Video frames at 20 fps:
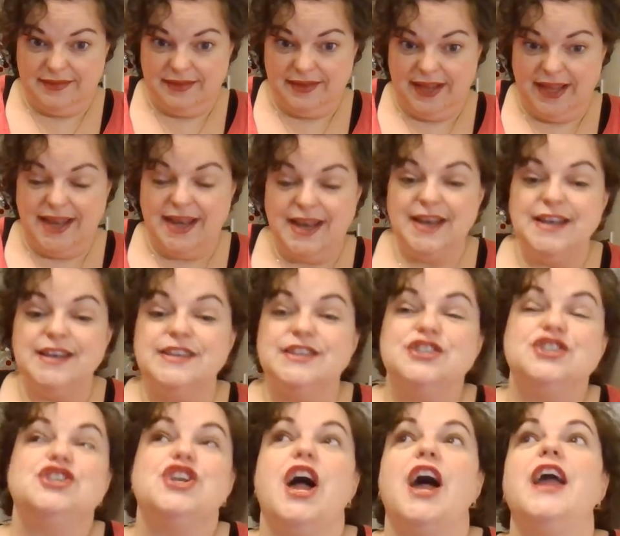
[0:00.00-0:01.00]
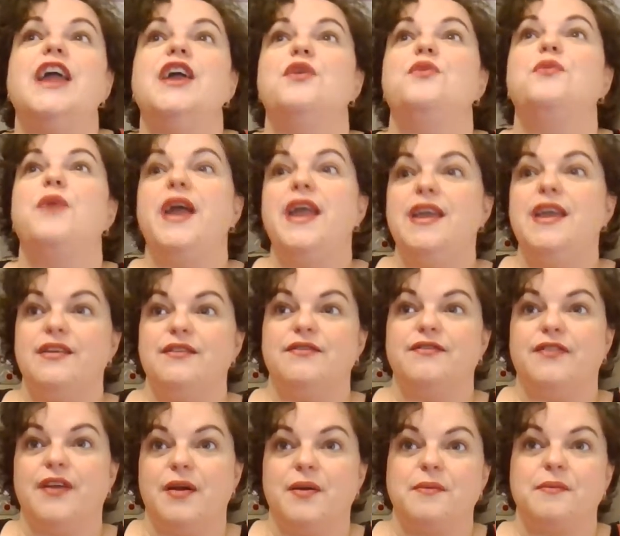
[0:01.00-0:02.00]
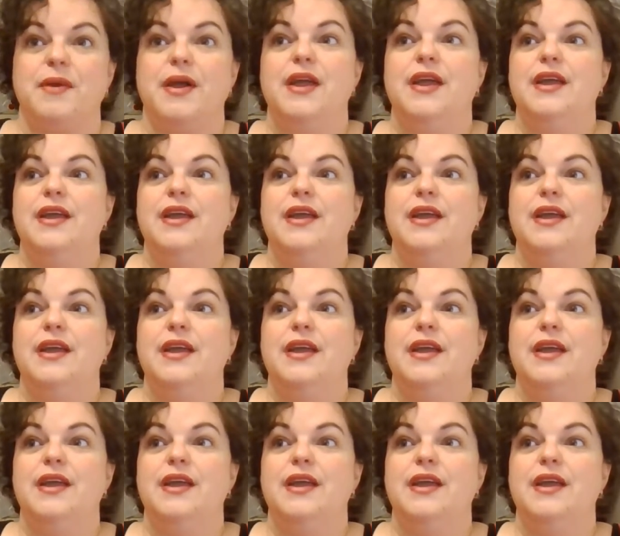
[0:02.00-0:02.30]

He didn't shy away from